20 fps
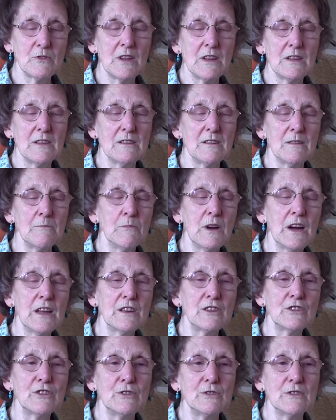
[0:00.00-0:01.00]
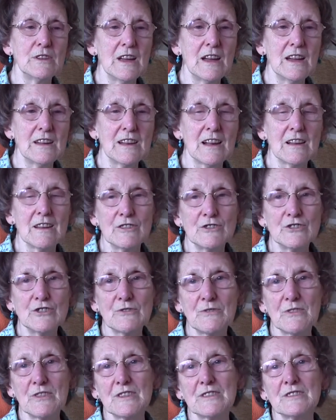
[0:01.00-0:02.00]
uh, Marie Curie had a
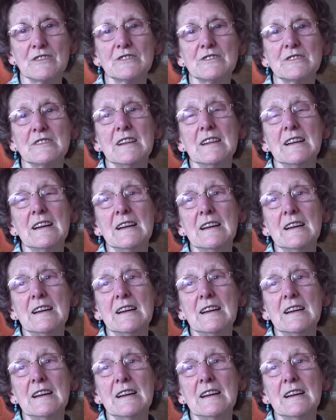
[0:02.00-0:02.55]
lunch for us.